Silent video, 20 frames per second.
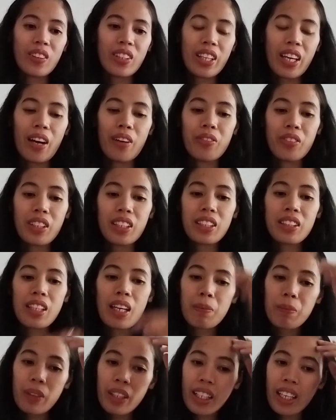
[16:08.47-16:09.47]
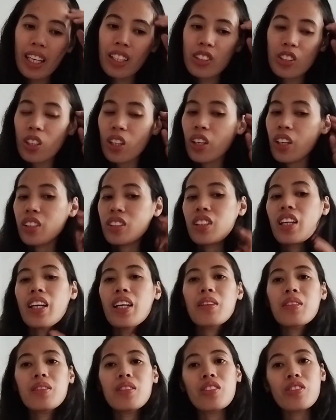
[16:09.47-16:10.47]
yeah, fill in the application
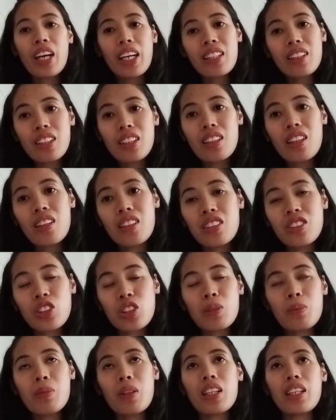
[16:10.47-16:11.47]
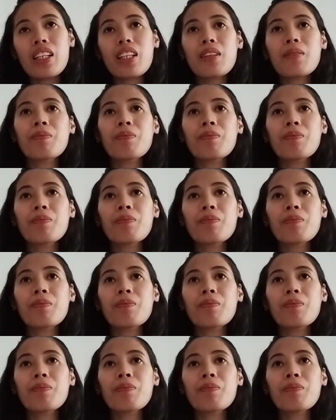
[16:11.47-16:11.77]
and write it legibly.